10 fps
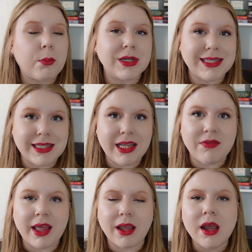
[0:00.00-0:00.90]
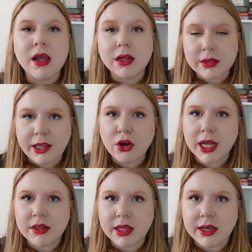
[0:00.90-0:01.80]
receiving later
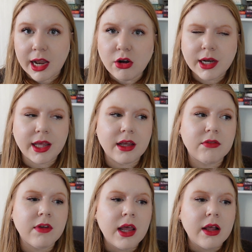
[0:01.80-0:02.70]
in the narrative,